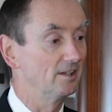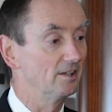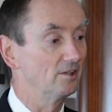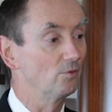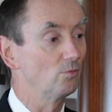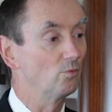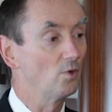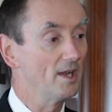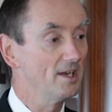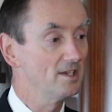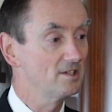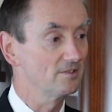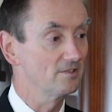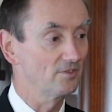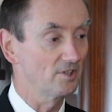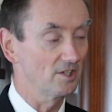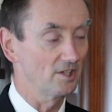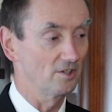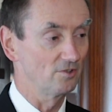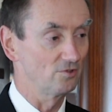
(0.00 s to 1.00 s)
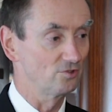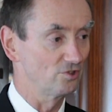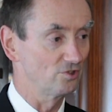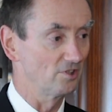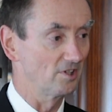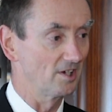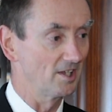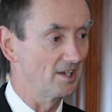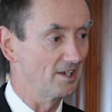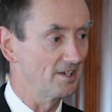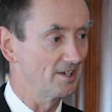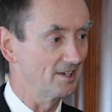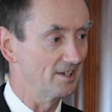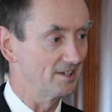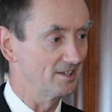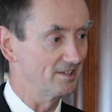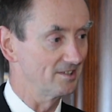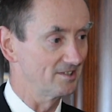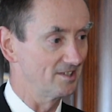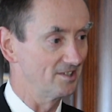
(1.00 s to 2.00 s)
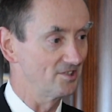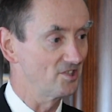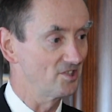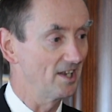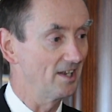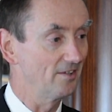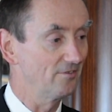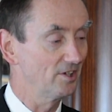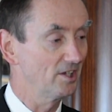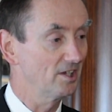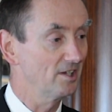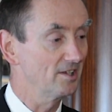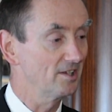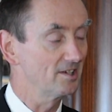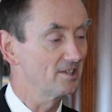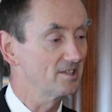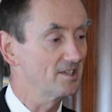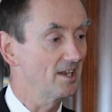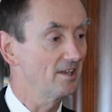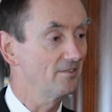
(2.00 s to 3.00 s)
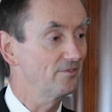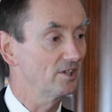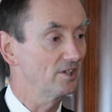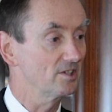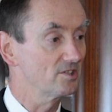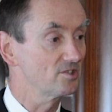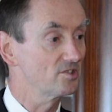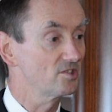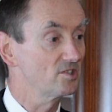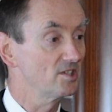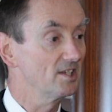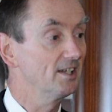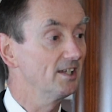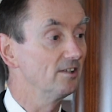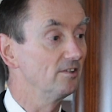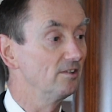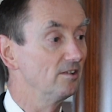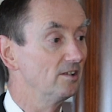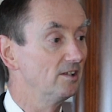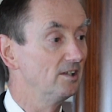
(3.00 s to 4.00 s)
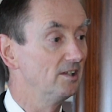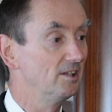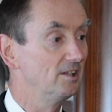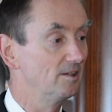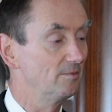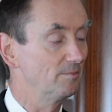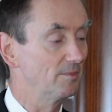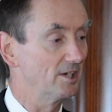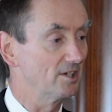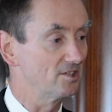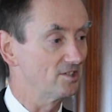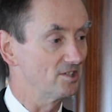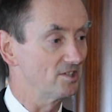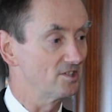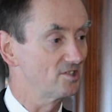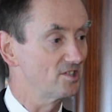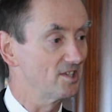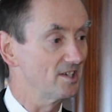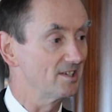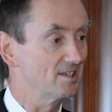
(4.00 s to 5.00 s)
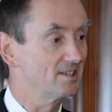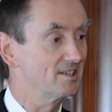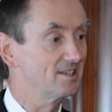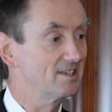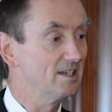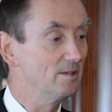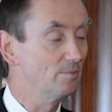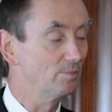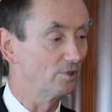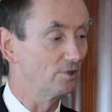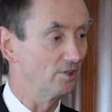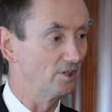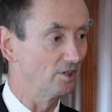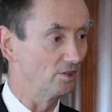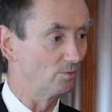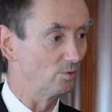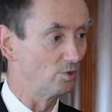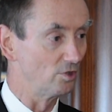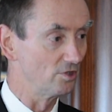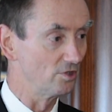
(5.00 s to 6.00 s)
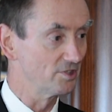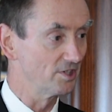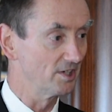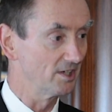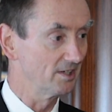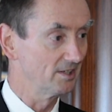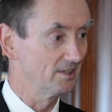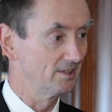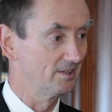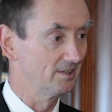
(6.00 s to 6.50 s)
And the weight of the ocean liner, it's heavier steel, makes it sit deeper in the water,